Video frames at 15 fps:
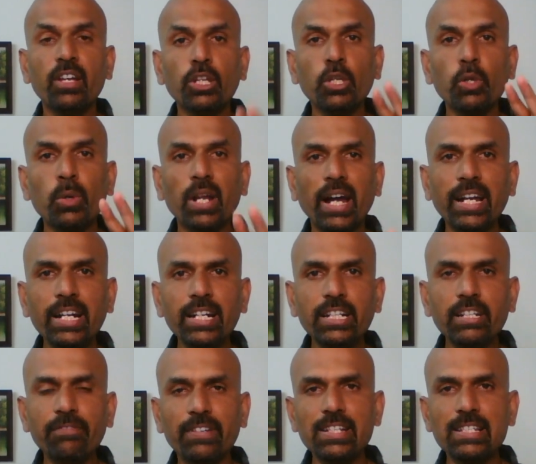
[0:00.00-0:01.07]
you will
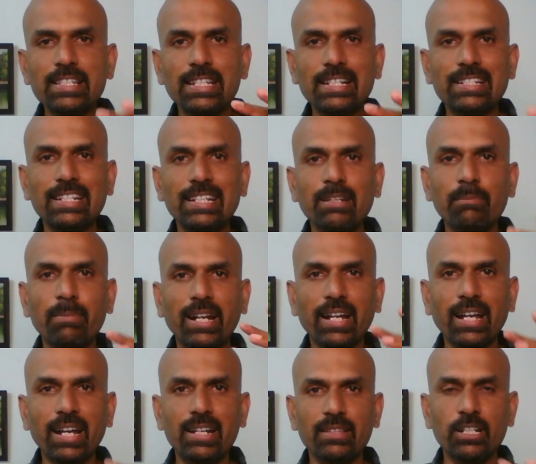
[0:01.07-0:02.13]
identify certain
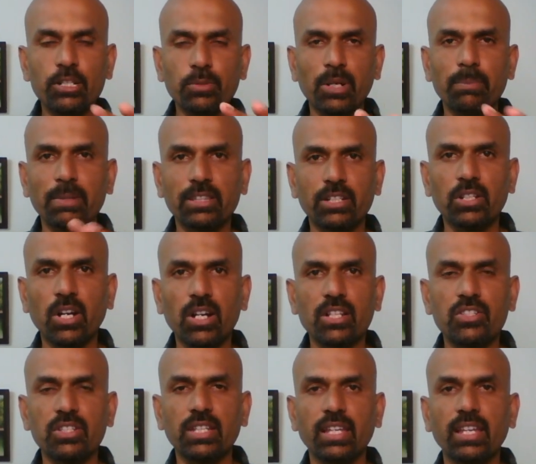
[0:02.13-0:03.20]
mechanism, that's what
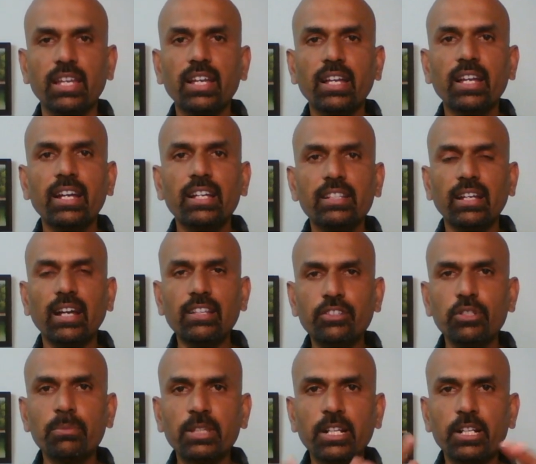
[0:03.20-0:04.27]
methodology.
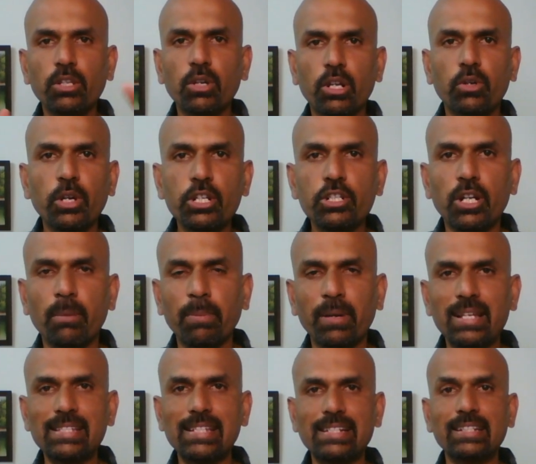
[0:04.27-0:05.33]
Assume that you are going to
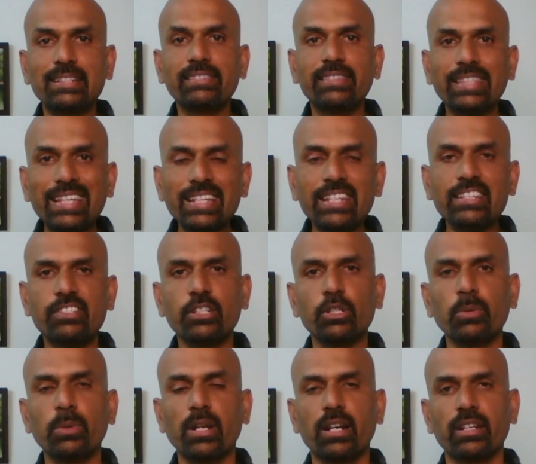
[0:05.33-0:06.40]
apply certain theories in
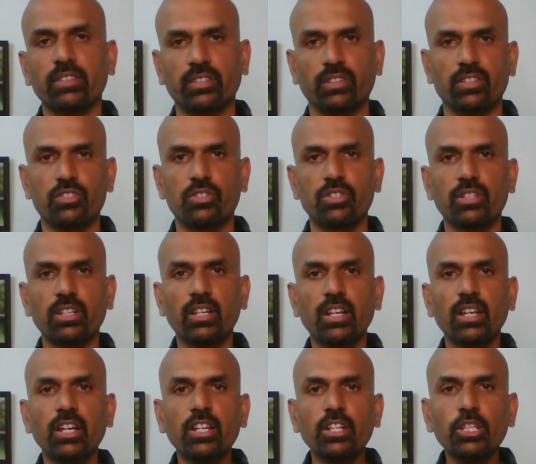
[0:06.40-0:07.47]
your research.
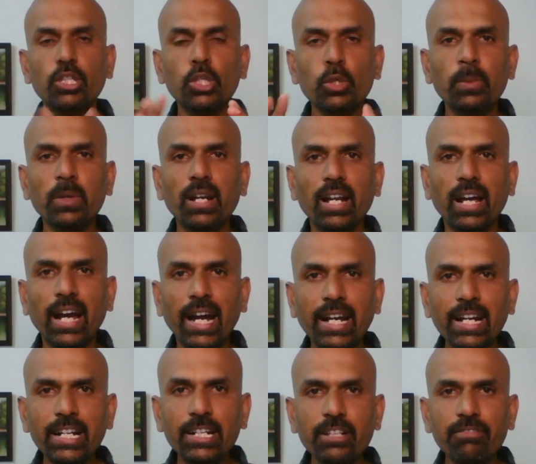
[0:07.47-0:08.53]
You will
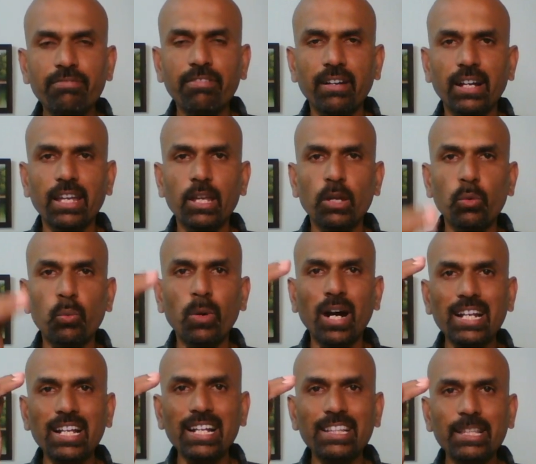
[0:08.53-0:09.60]
identify
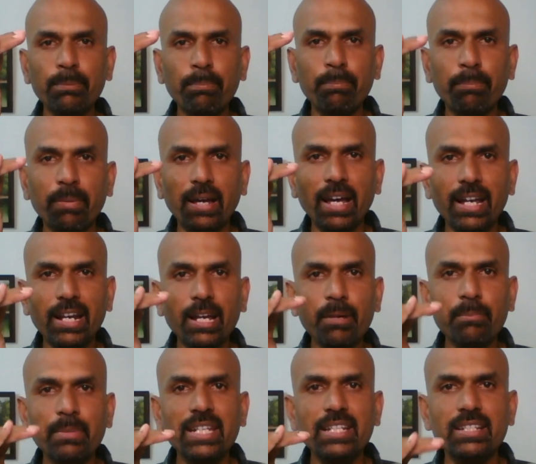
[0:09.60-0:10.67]
what are the
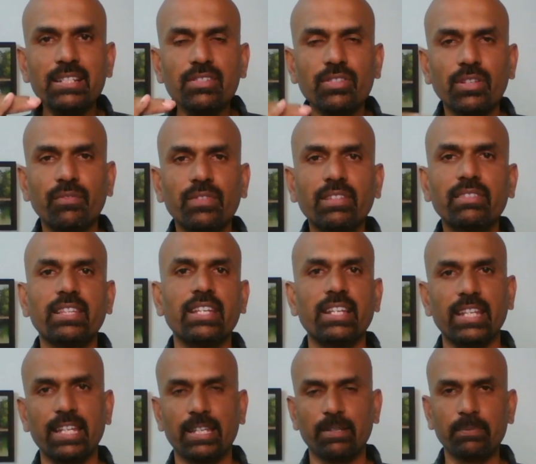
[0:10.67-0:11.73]
parameters of the
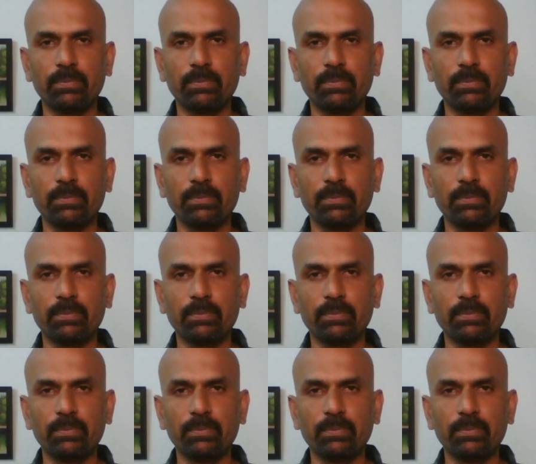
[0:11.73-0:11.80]
theory.